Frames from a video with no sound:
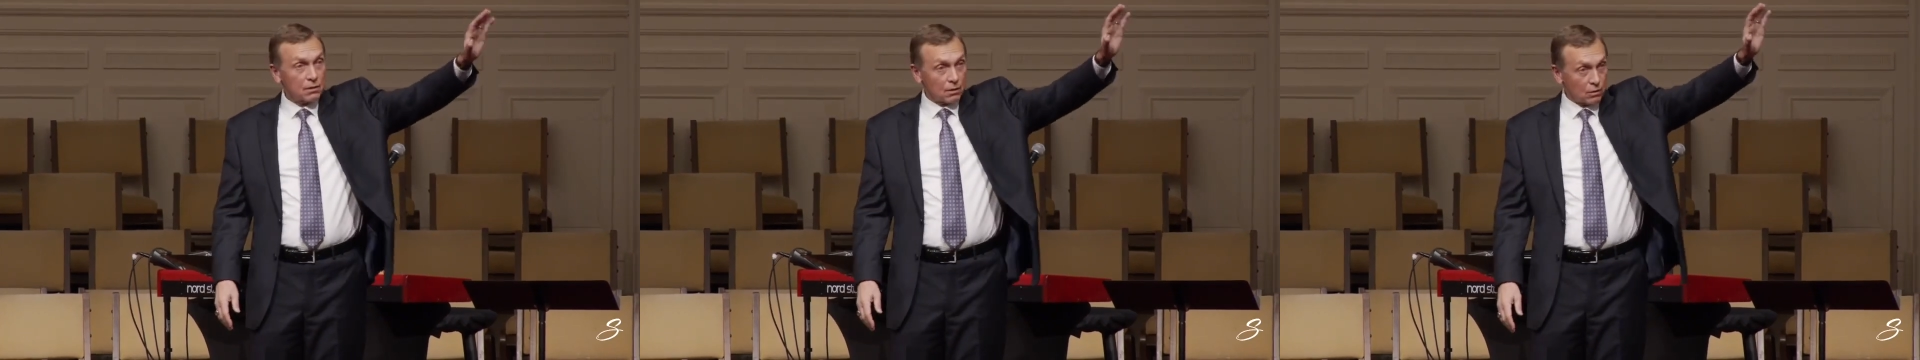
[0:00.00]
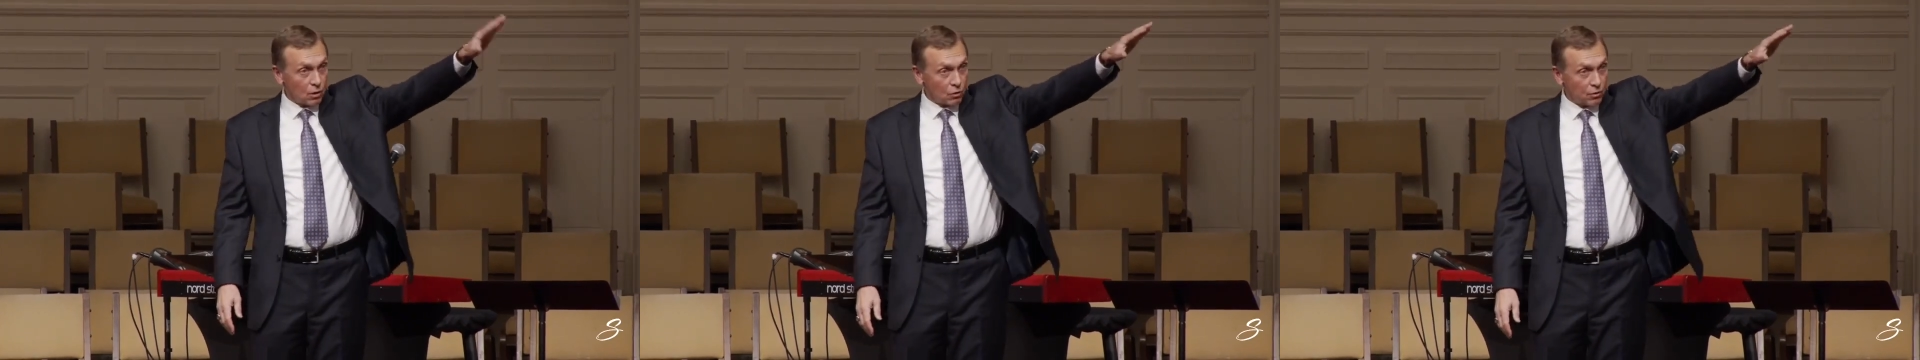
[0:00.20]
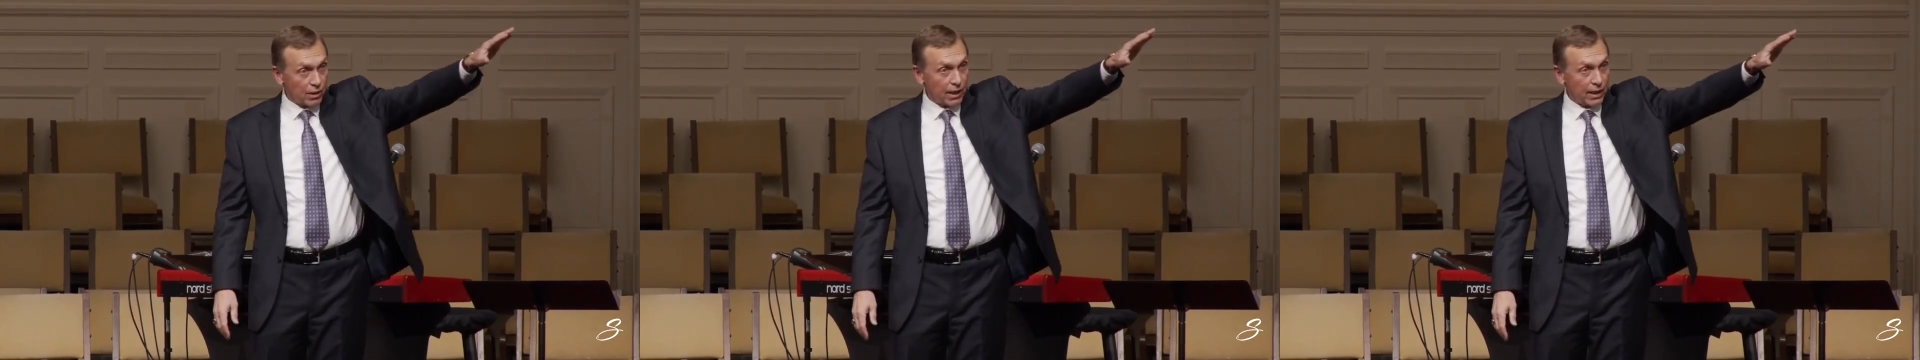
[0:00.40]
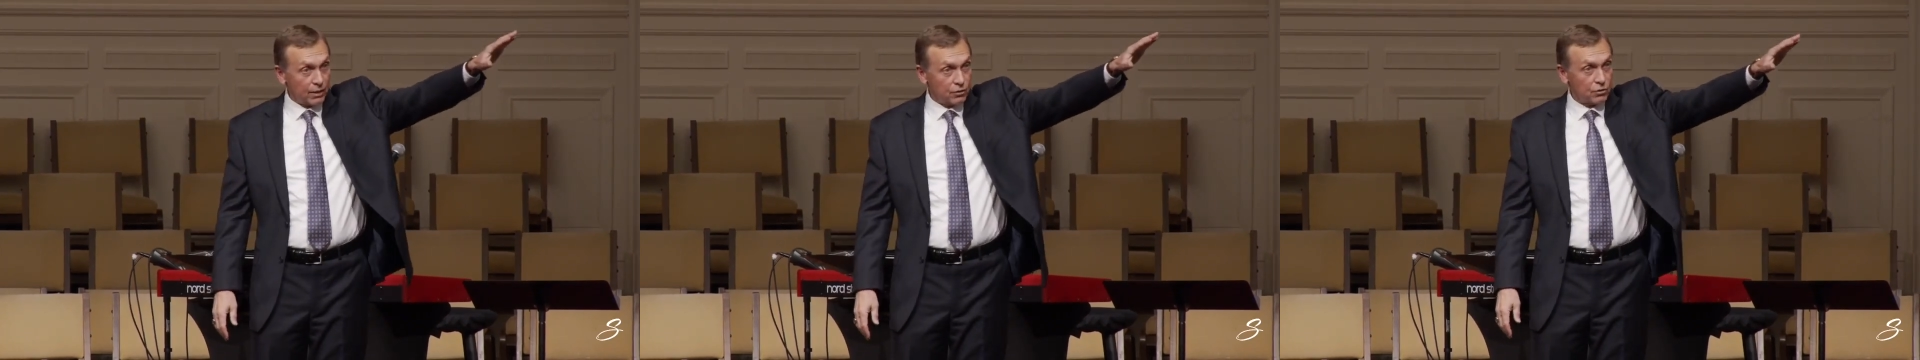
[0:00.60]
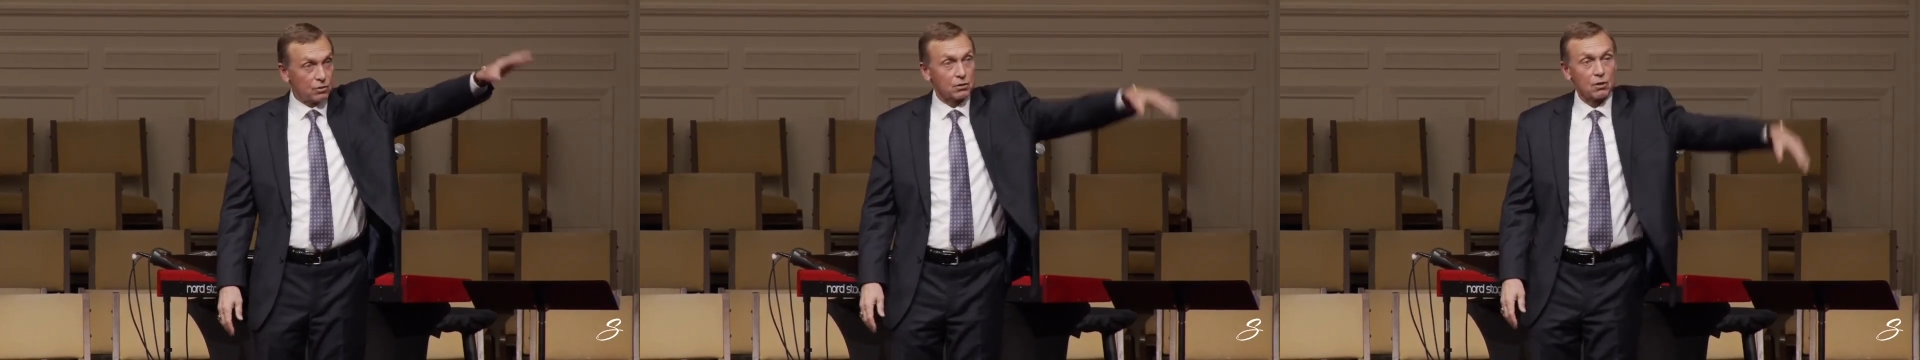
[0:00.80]

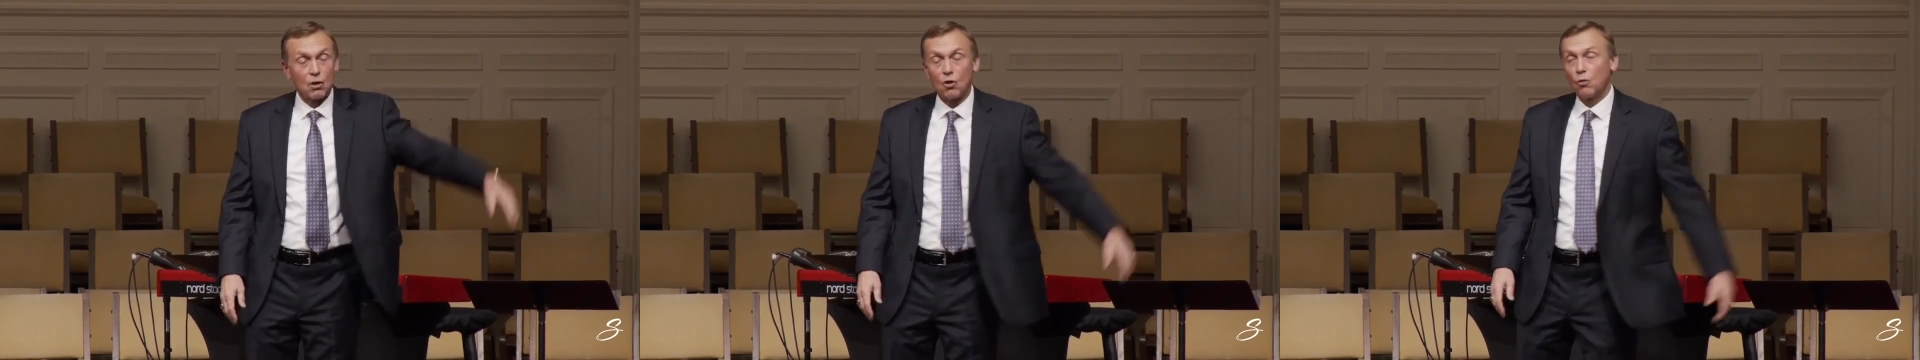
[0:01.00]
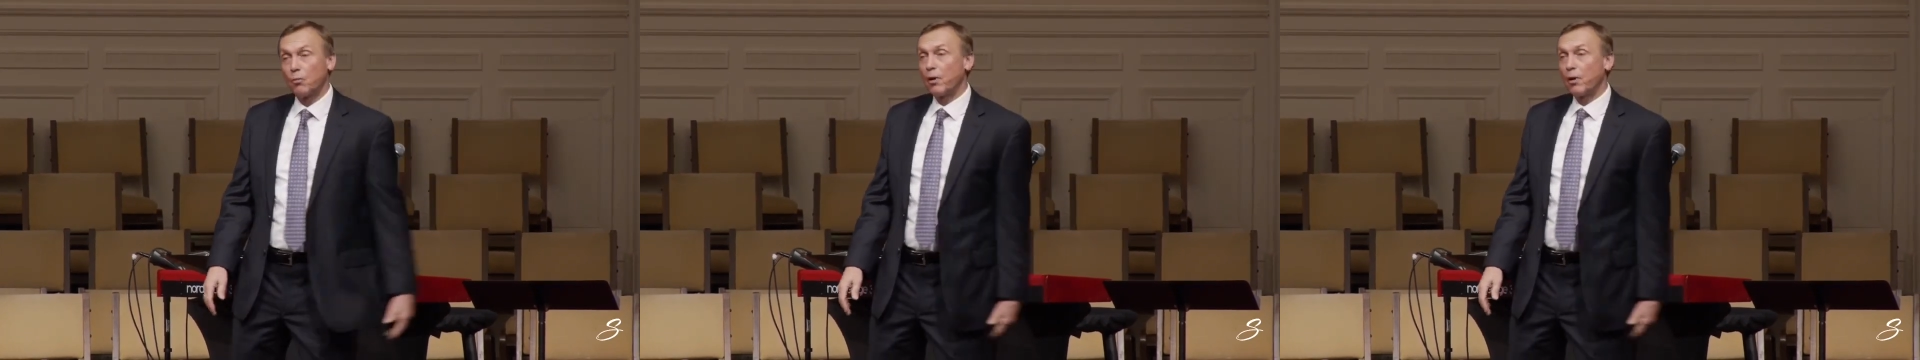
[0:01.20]
location called